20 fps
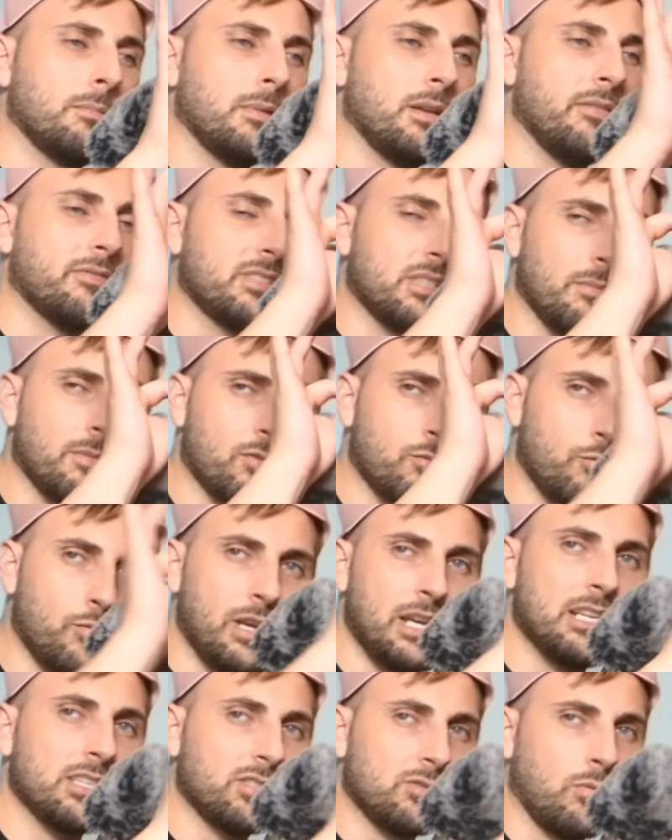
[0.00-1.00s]
If someone
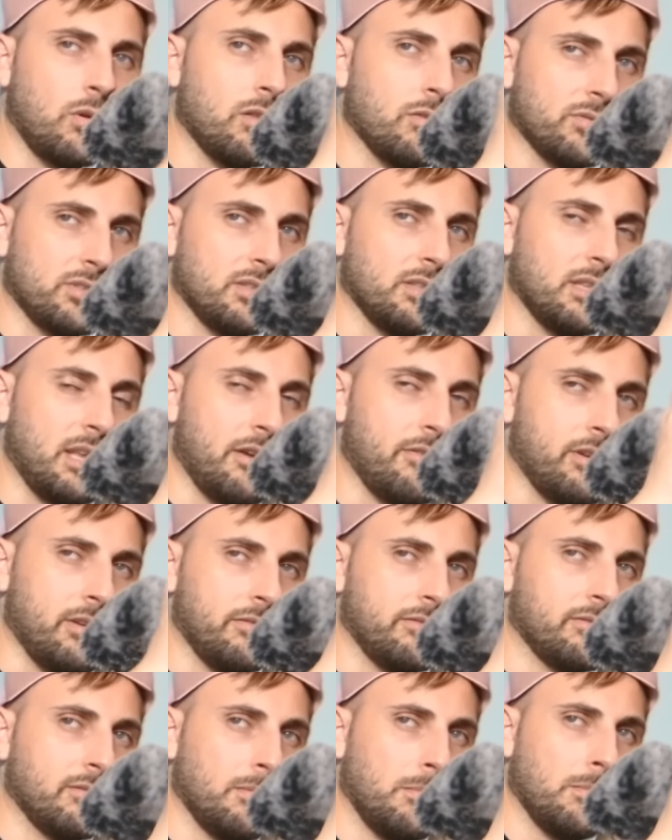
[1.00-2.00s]
really swallows the
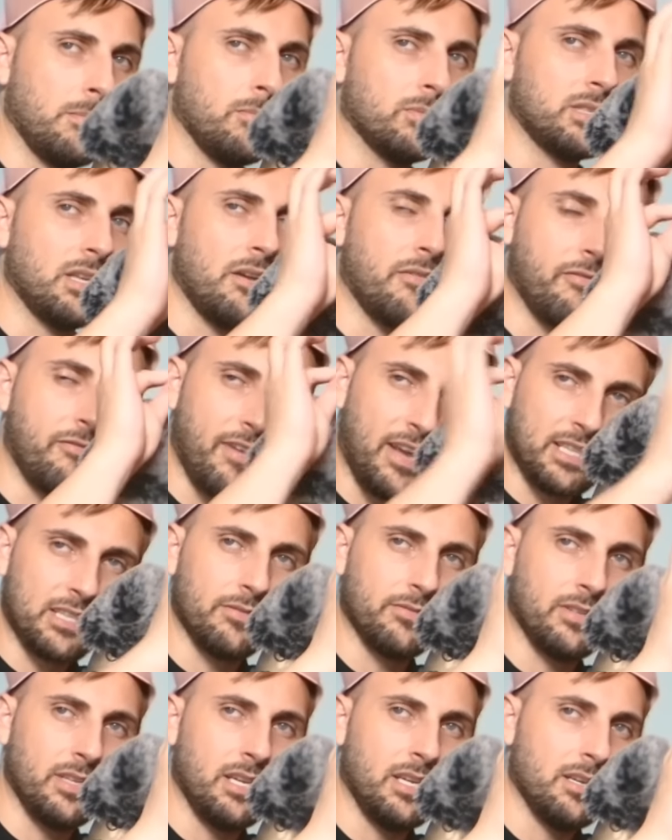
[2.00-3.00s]
narrative, what they're
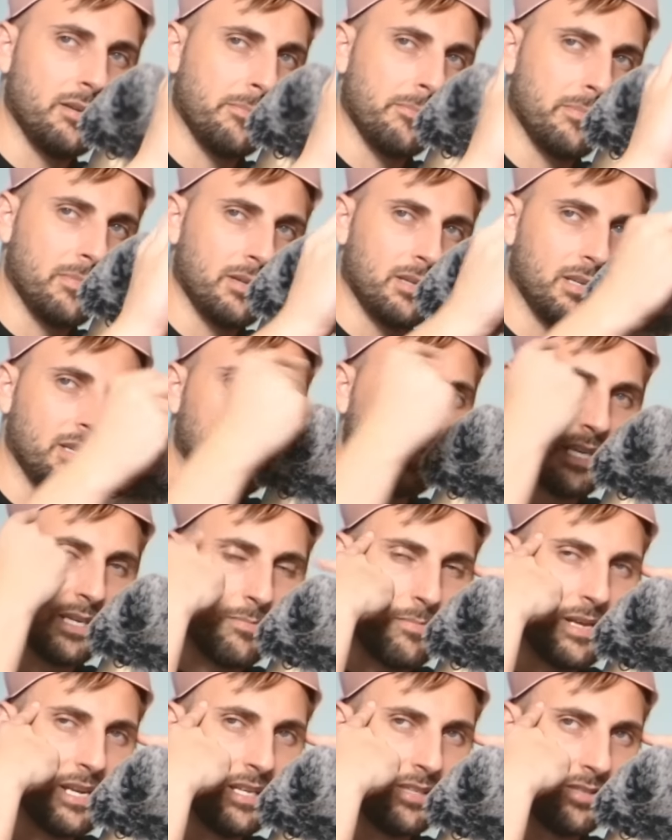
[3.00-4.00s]
effectively
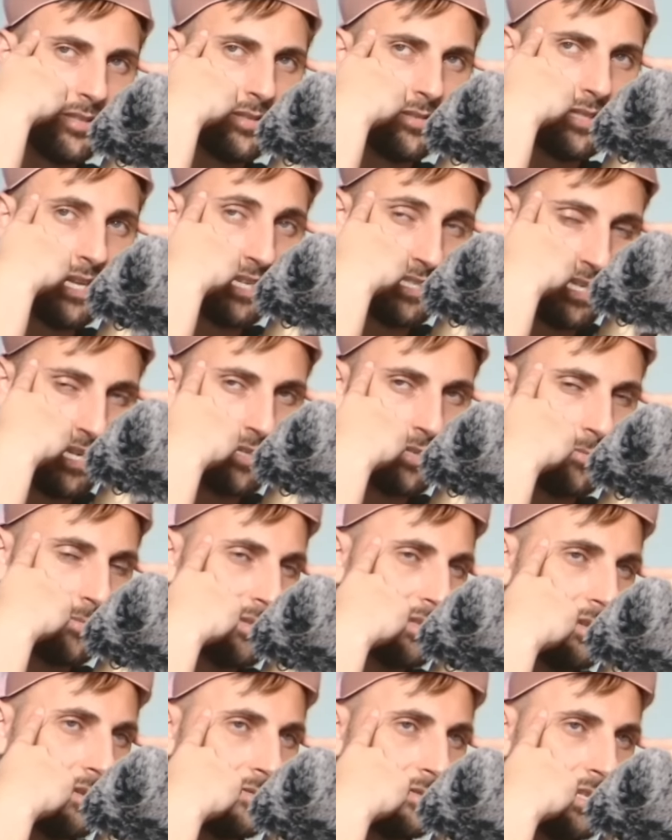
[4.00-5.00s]
admitting to, they say to
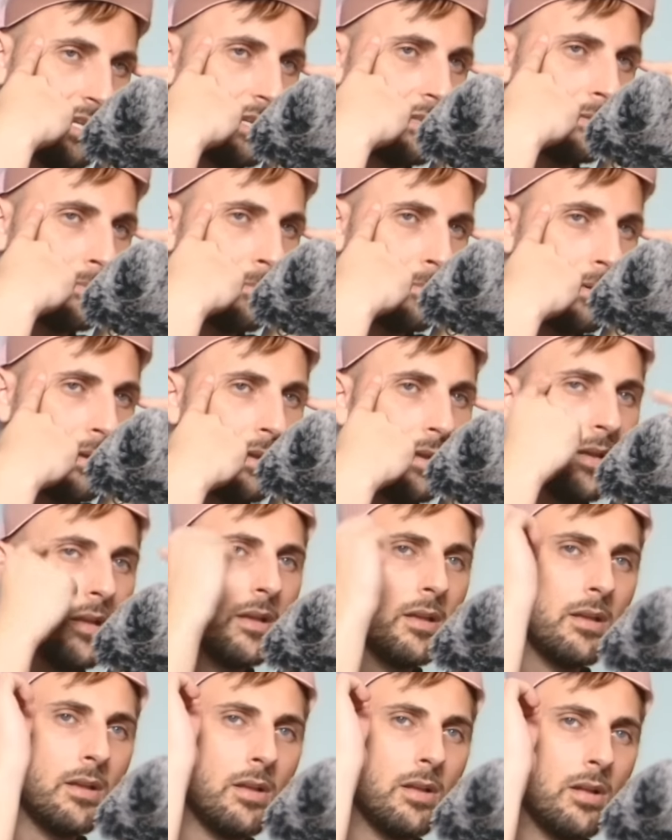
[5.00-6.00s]
themselves is,
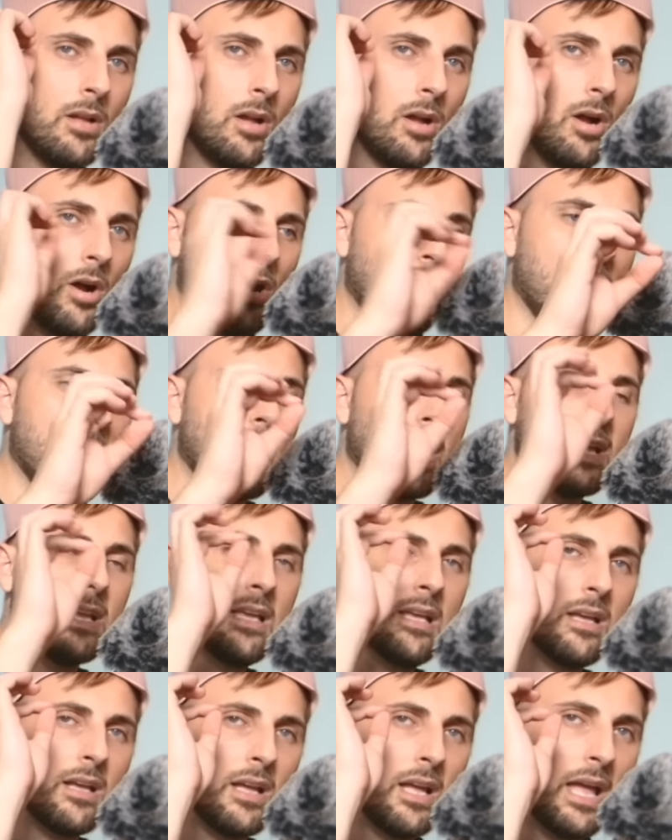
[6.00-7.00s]

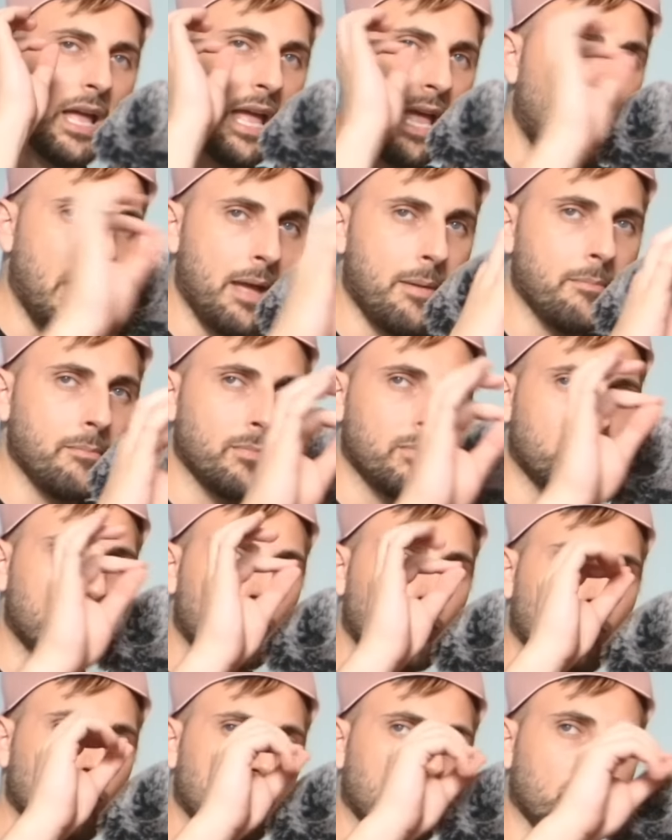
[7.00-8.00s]
I am
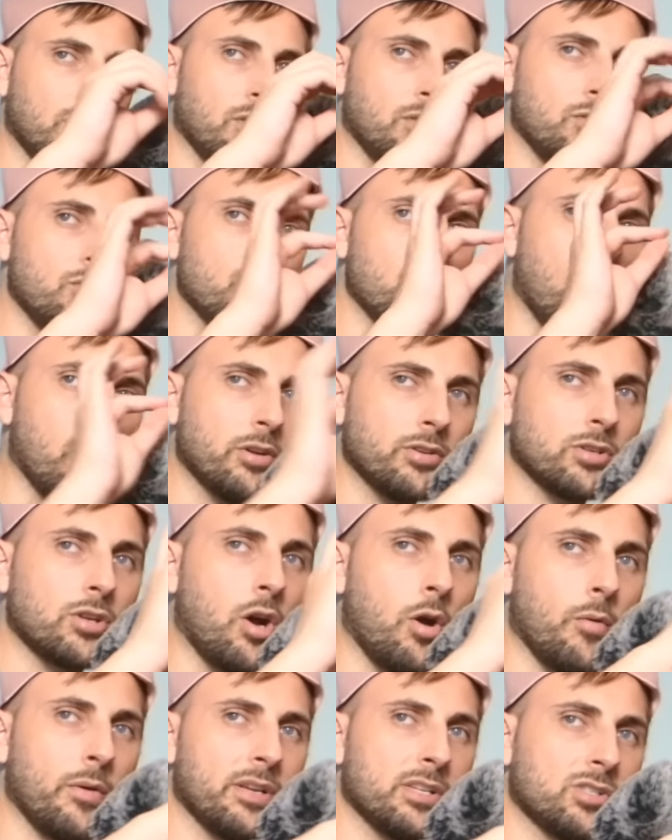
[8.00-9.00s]
not
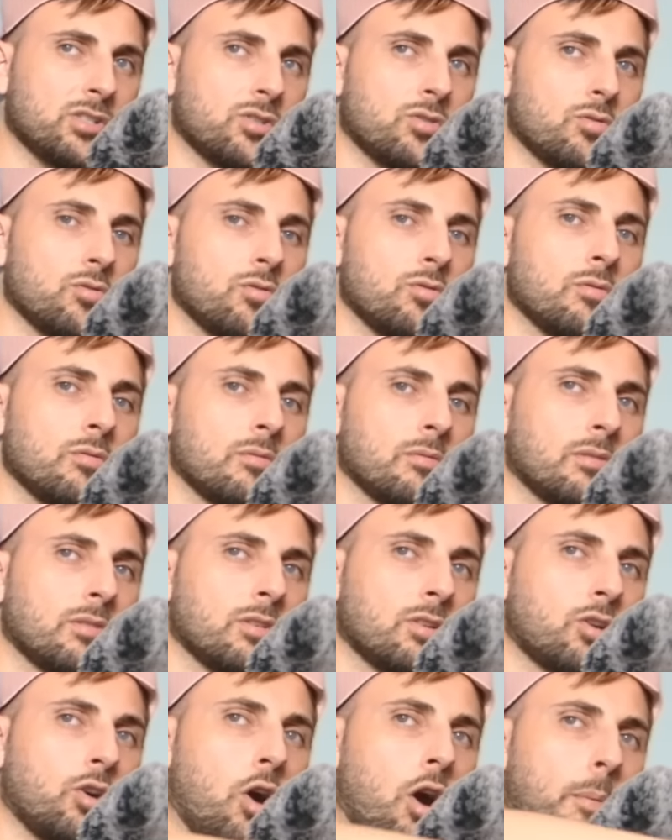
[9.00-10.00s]
going to
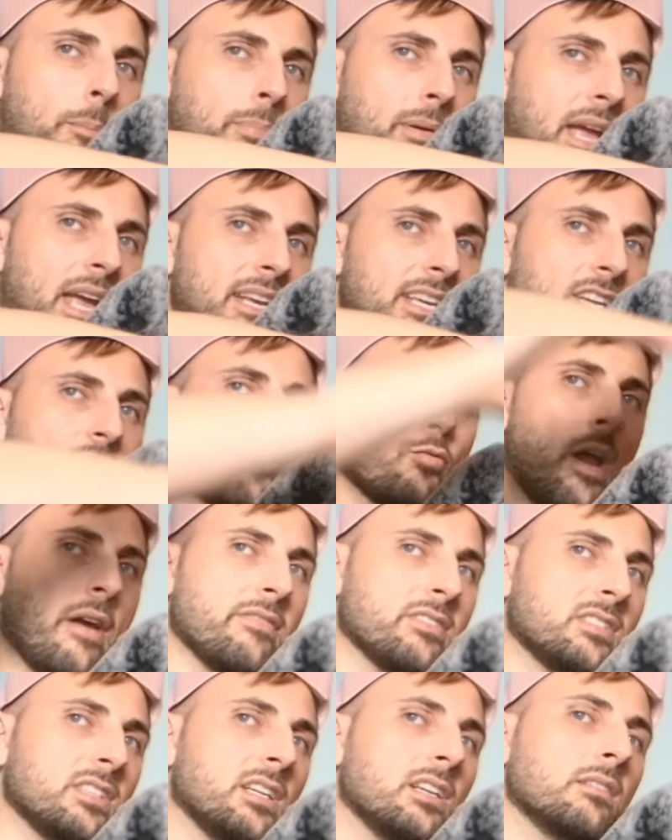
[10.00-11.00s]
cop any
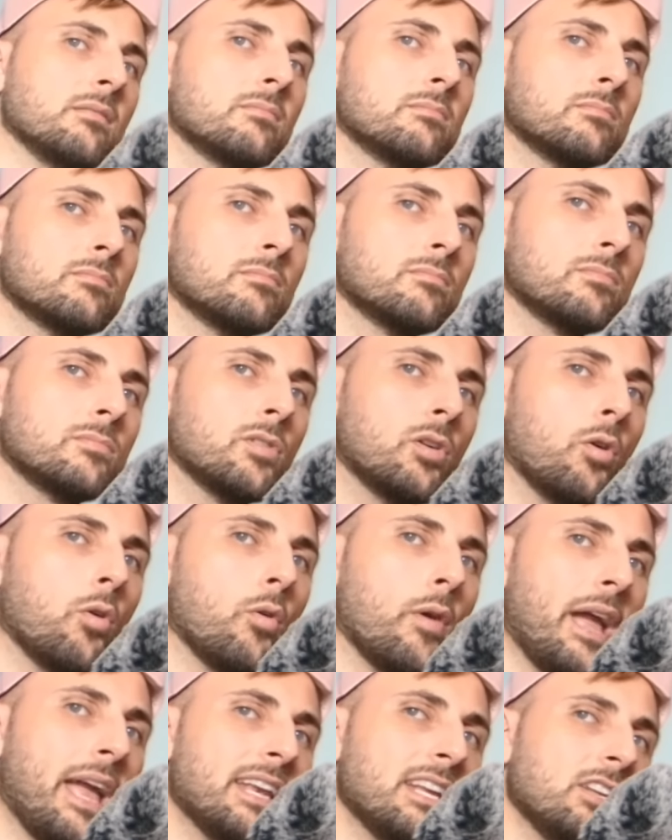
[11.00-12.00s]
gravity
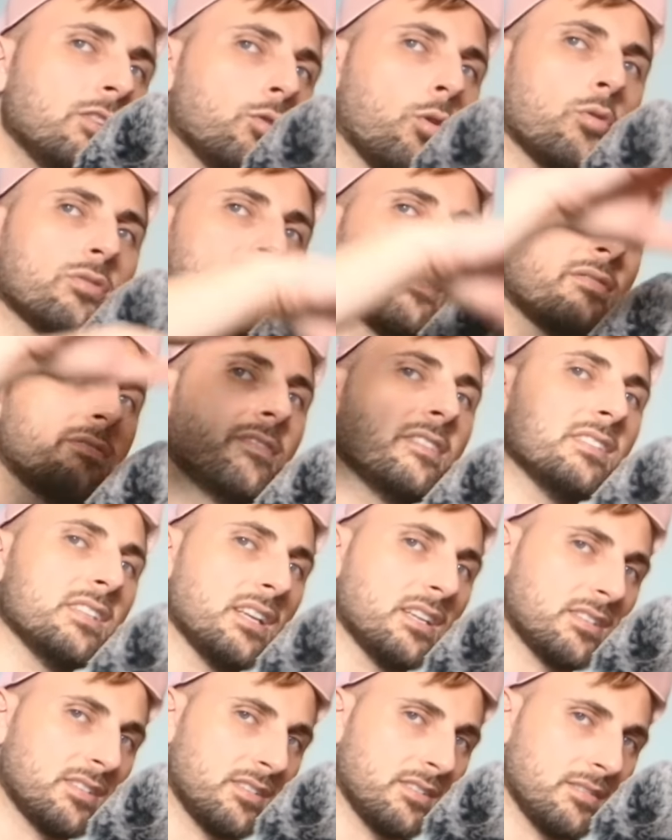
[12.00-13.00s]
or any laws of
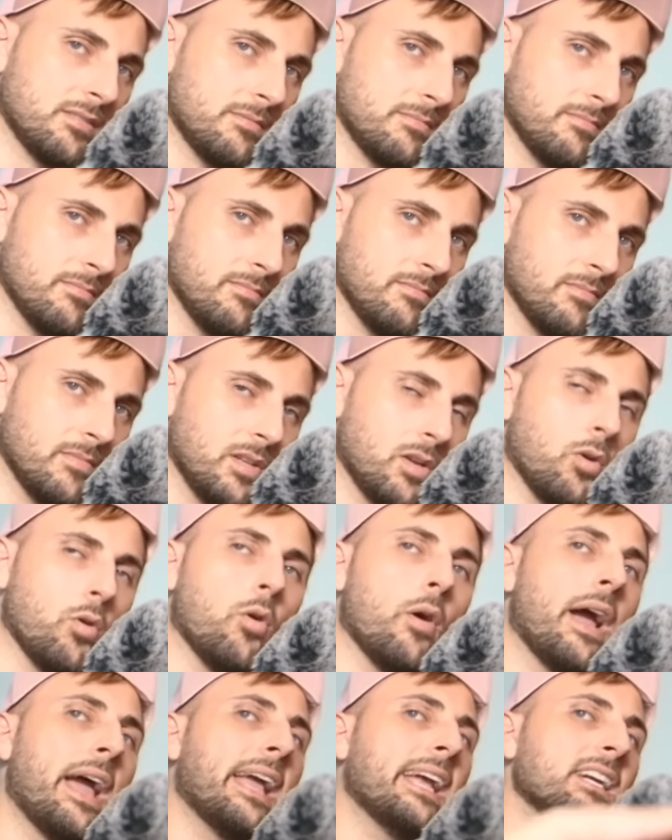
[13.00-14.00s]
physics
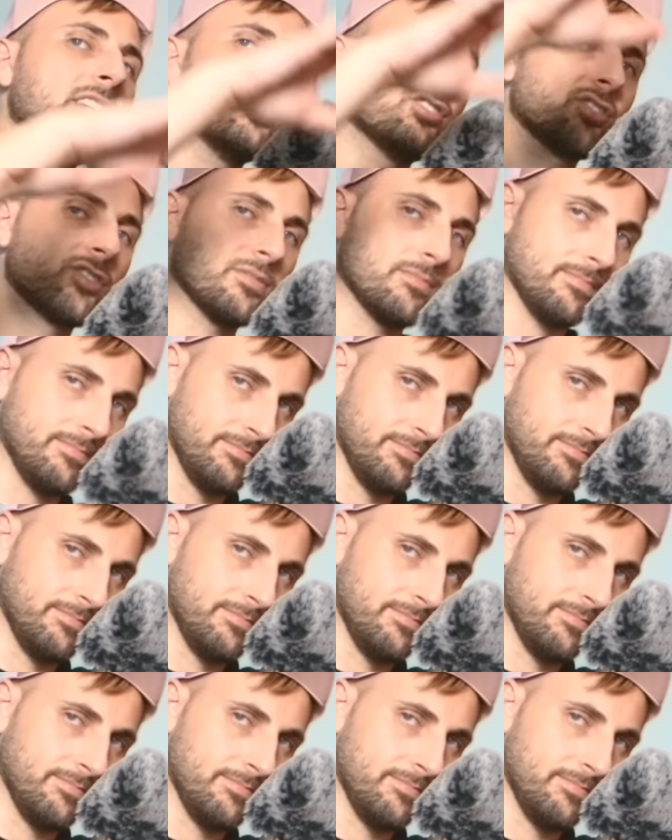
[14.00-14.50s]
or age.